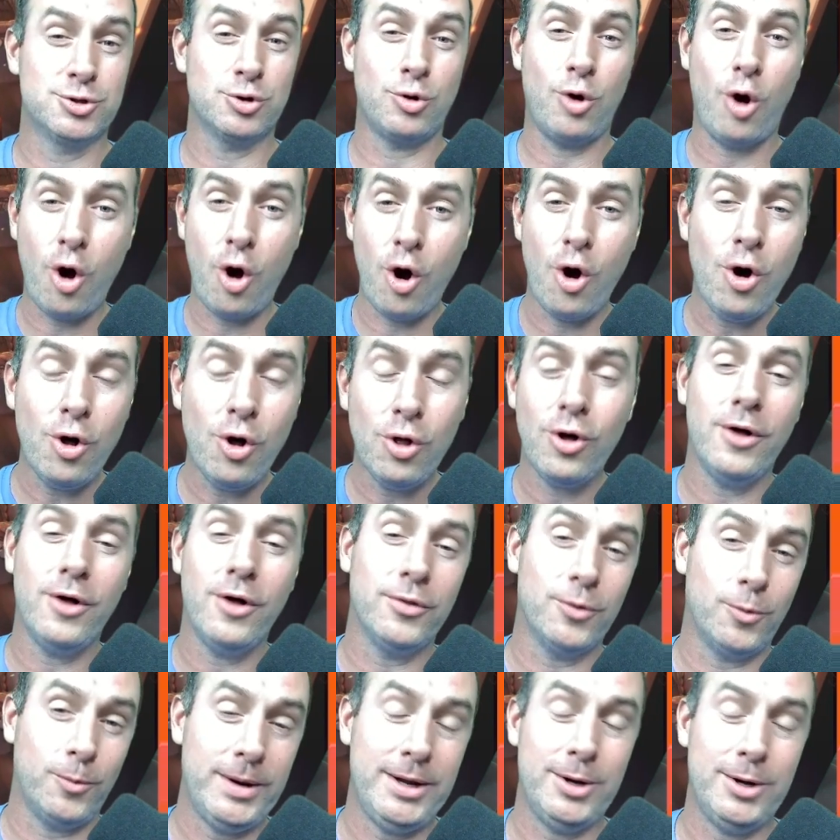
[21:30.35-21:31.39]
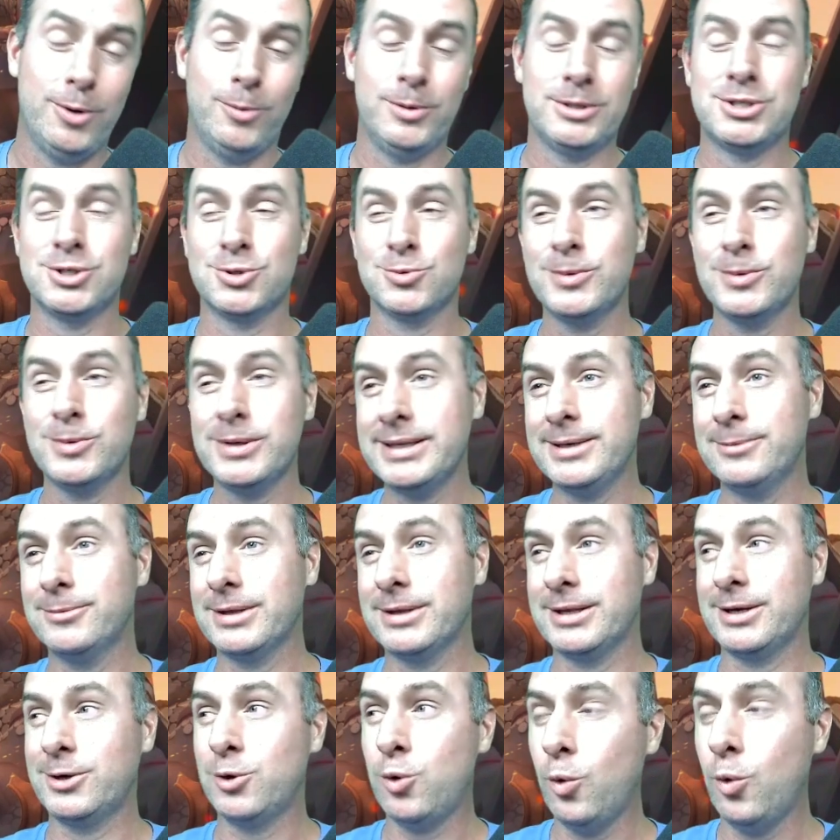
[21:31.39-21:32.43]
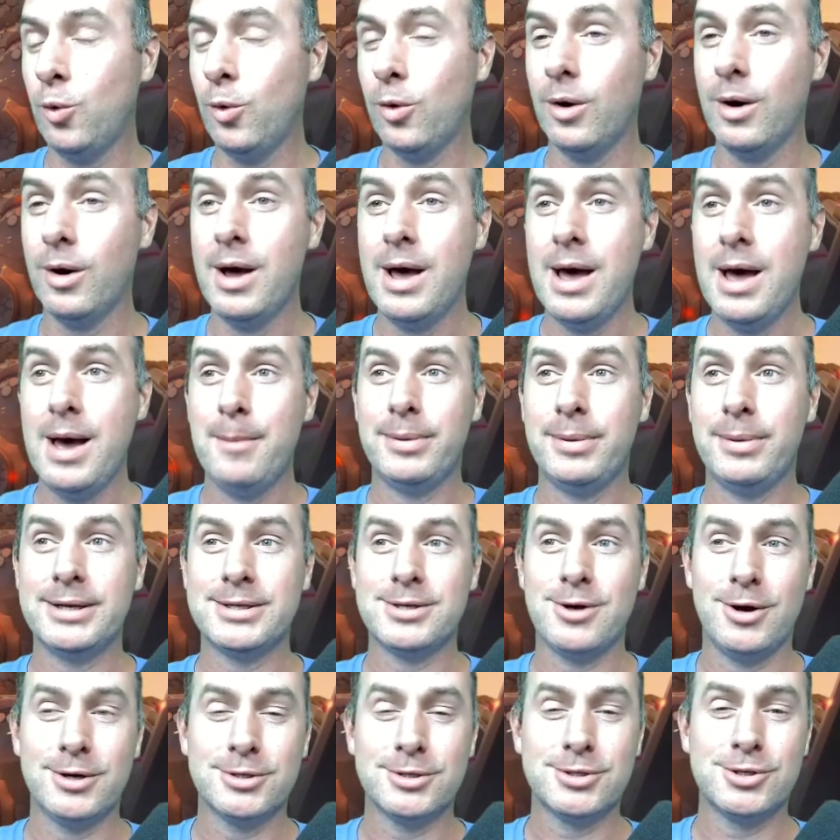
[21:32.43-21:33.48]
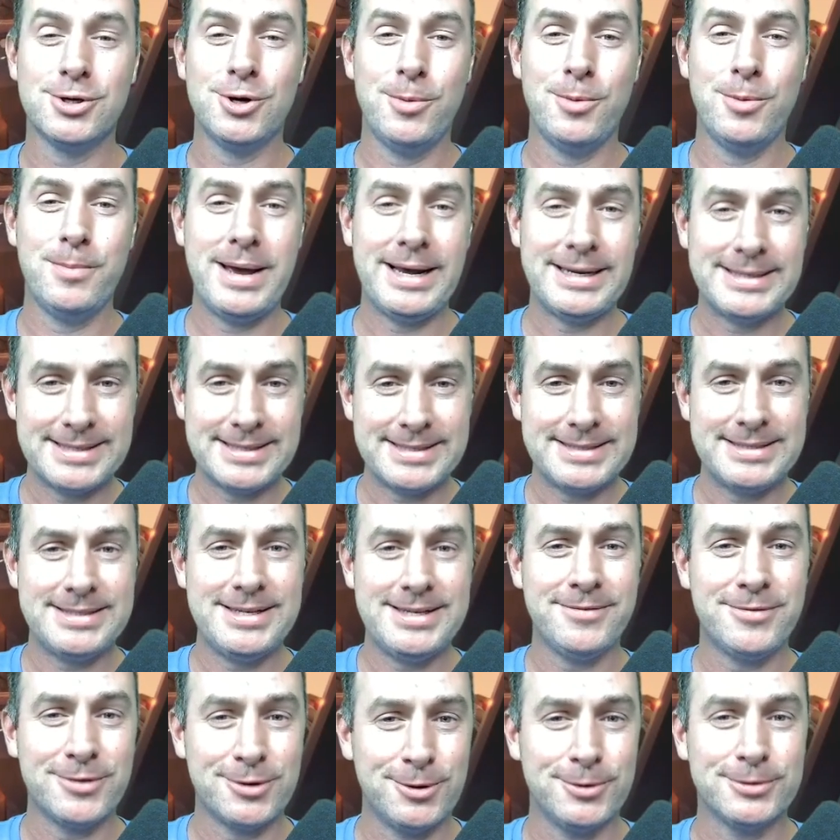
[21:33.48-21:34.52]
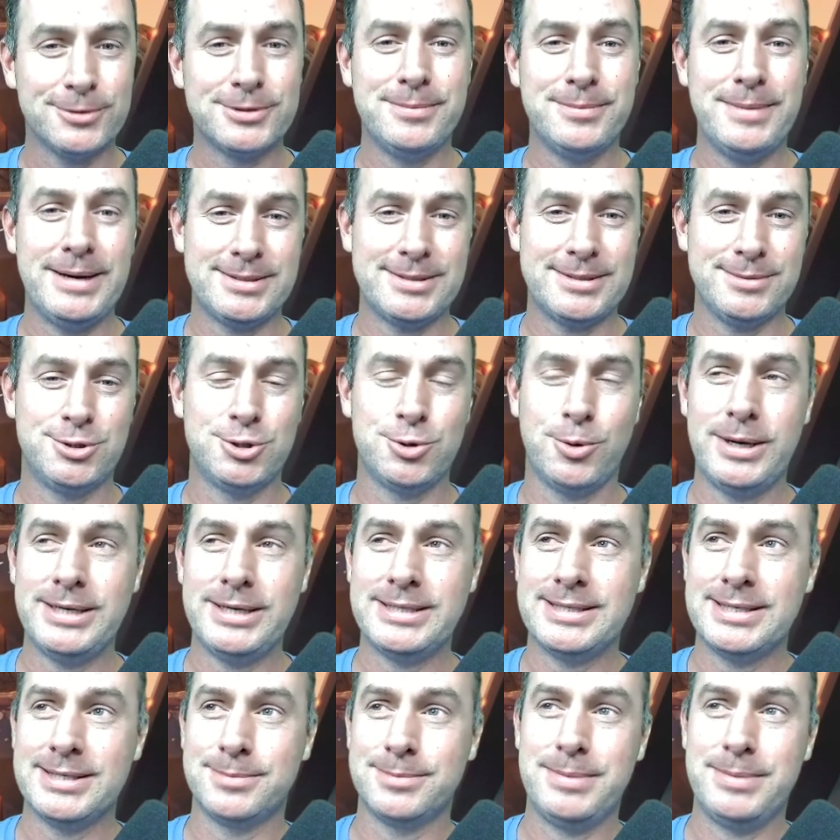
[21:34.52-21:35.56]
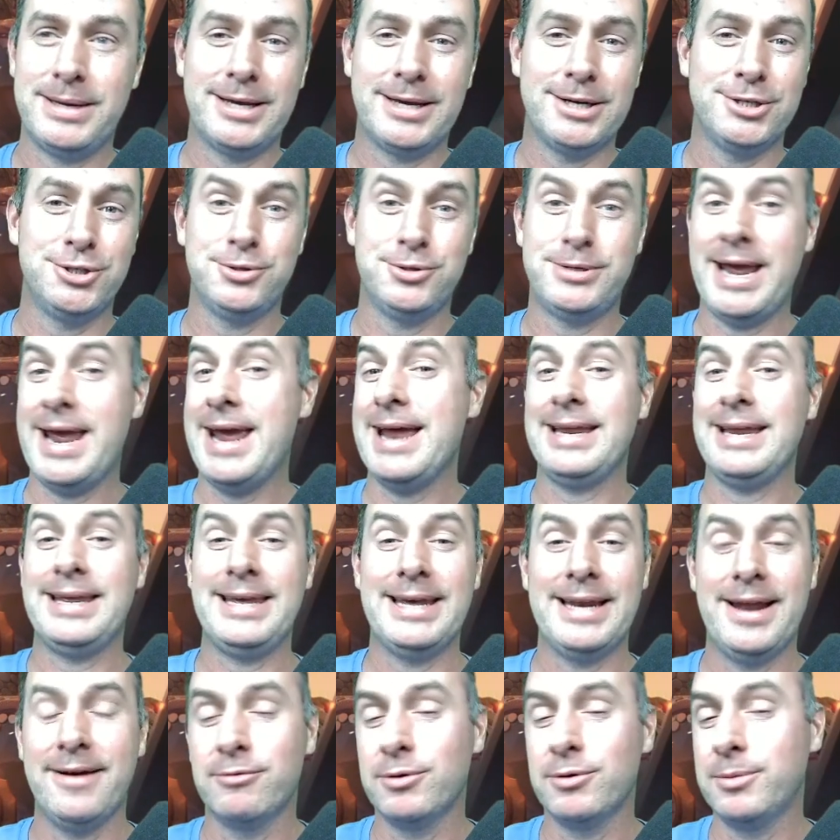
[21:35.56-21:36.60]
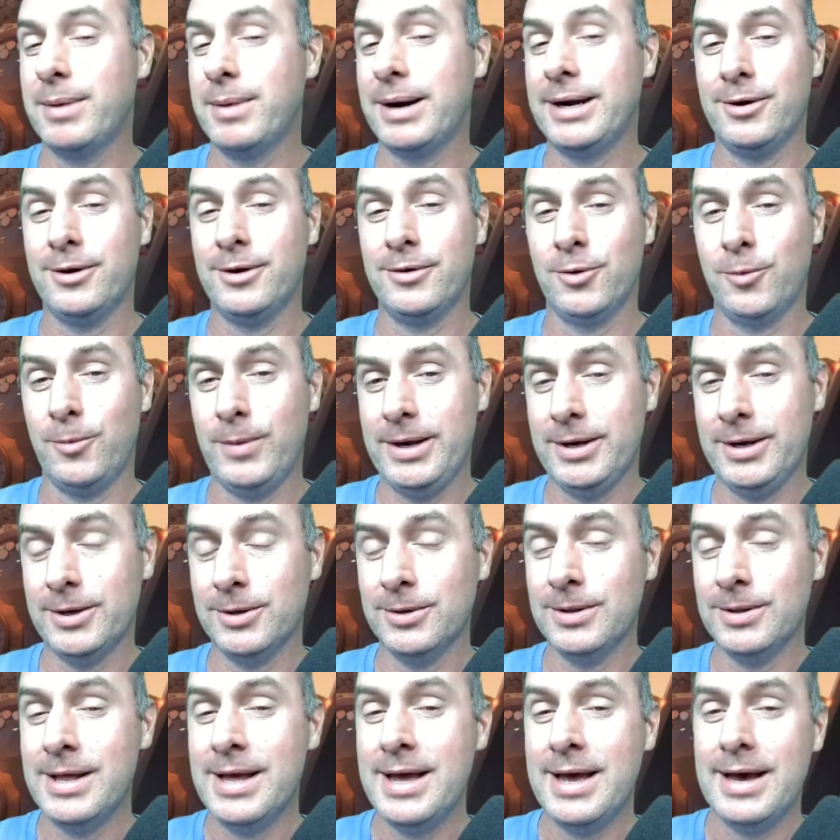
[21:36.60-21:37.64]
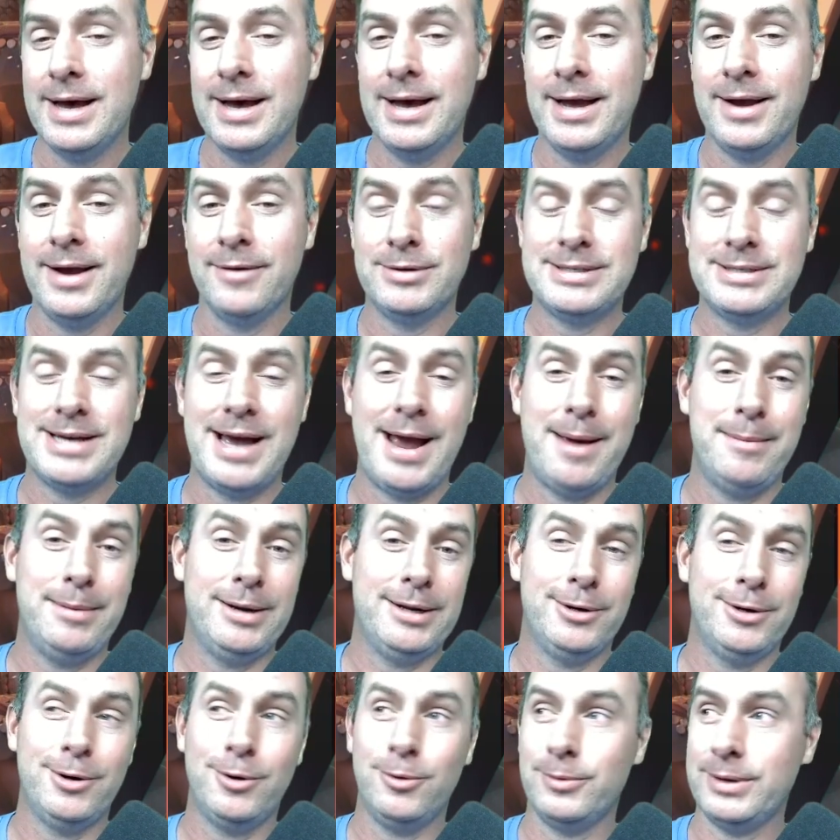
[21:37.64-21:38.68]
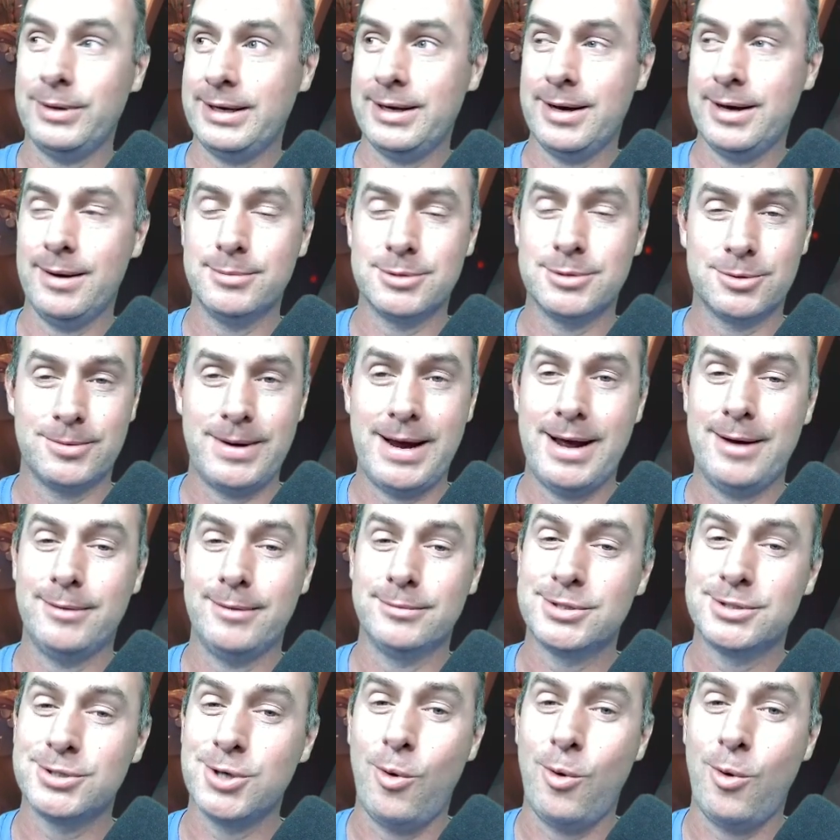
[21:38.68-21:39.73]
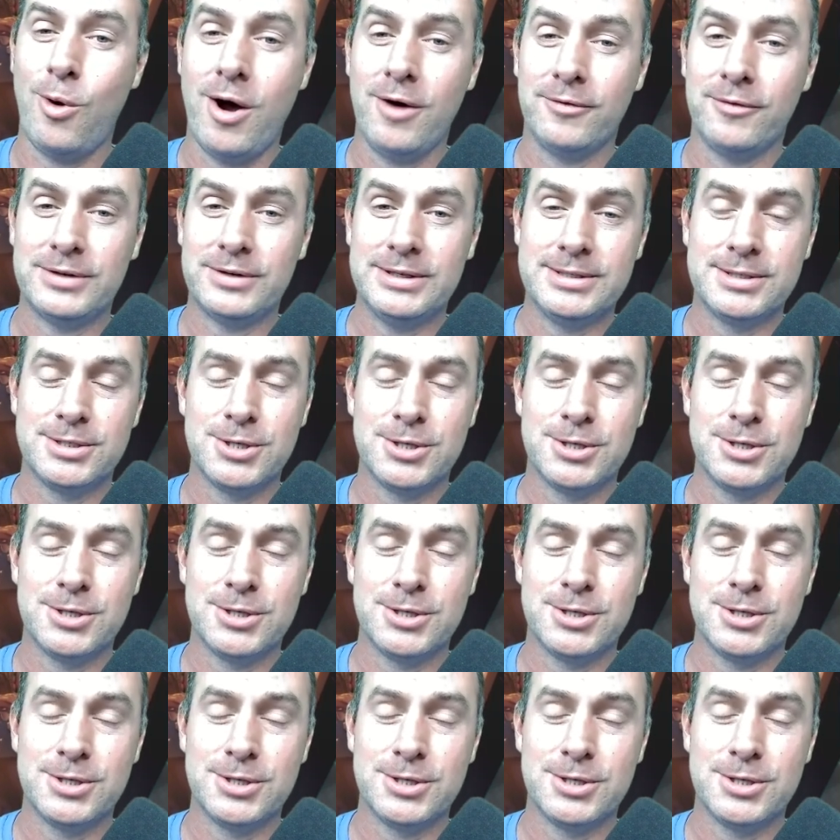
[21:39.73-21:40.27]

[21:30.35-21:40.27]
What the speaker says: They're all on the wheel, which is really, really cool, but it also makes it difficult to make some choices because you can't get everybody on the wheel every time, and it only comes around so often.